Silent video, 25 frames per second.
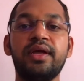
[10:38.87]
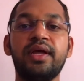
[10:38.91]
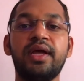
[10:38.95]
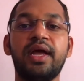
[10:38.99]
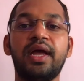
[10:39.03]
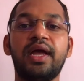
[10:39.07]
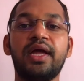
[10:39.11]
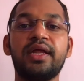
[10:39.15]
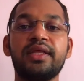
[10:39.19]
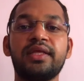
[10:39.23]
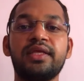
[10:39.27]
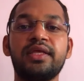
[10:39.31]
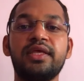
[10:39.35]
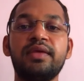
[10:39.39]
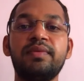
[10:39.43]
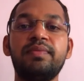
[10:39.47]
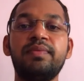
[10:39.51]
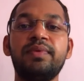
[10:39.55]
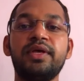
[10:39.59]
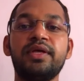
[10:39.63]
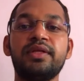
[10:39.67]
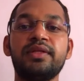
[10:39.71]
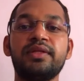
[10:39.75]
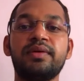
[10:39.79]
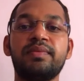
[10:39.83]
and
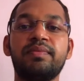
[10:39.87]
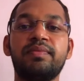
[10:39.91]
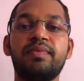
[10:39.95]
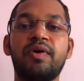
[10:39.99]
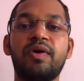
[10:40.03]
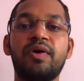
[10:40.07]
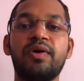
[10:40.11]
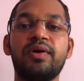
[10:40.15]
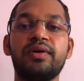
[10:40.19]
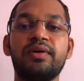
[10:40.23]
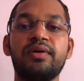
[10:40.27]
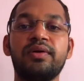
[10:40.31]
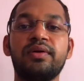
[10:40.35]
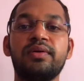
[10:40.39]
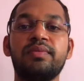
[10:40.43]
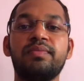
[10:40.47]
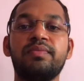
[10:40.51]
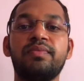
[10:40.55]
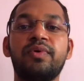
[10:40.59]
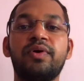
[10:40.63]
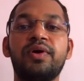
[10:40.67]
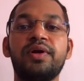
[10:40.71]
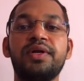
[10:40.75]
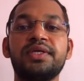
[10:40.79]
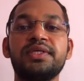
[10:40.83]
keeping the
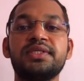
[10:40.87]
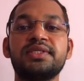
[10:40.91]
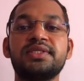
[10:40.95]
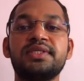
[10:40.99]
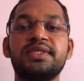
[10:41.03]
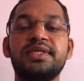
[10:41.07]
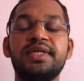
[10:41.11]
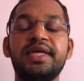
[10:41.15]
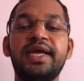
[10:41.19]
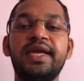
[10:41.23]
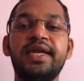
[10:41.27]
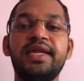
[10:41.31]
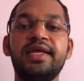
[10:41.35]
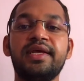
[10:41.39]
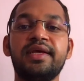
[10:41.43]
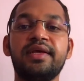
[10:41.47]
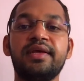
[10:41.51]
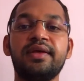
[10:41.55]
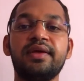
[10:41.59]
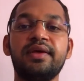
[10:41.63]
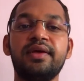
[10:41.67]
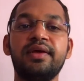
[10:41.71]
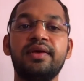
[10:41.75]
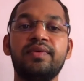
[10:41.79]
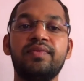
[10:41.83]
body steady
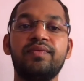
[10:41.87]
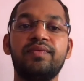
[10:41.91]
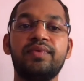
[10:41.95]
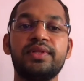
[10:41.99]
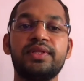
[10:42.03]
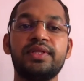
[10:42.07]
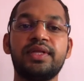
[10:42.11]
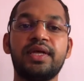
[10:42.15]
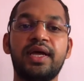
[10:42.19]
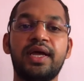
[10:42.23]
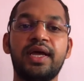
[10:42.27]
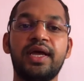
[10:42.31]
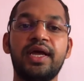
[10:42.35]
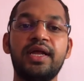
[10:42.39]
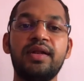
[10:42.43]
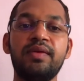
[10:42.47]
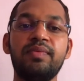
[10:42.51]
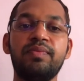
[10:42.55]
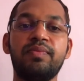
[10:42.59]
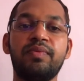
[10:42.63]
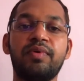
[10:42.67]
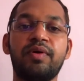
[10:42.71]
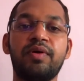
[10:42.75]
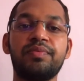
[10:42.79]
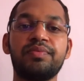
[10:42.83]
with the help
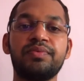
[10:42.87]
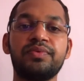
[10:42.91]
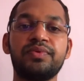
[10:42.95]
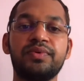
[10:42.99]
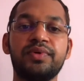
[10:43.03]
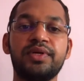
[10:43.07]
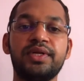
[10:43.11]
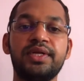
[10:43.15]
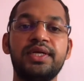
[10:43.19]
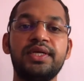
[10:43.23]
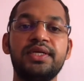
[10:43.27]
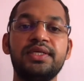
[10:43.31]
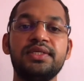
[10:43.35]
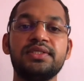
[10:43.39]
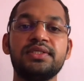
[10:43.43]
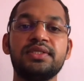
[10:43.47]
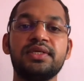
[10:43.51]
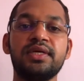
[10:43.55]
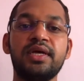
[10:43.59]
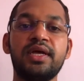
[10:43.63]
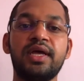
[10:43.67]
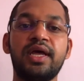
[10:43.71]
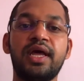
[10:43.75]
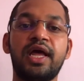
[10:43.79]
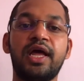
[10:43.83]
of two knees
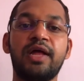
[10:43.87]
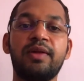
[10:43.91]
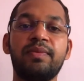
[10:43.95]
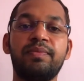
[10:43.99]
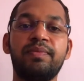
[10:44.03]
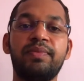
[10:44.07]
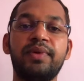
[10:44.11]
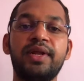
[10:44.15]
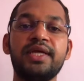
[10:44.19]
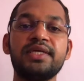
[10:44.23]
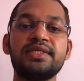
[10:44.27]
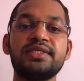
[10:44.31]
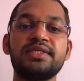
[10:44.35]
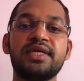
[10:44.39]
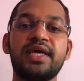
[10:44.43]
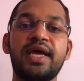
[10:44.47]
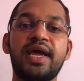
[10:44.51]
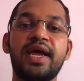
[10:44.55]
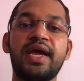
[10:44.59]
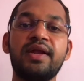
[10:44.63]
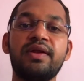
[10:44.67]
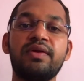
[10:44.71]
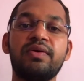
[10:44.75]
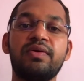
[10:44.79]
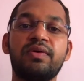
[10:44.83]
and place
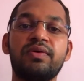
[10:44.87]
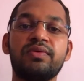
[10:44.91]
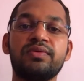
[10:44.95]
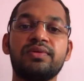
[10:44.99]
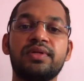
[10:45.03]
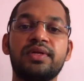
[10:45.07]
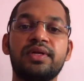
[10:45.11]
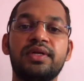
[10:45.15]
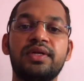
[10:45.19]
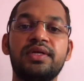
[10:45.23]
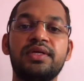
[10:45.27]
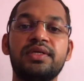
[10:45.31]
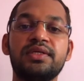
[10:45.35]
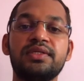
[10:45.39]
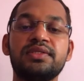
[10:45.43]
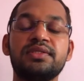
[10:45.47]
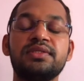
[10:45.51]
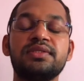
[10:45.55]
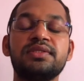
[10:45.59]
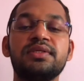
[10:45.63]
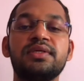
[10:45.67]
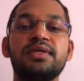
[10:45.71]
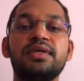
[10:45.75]
hand on the knees.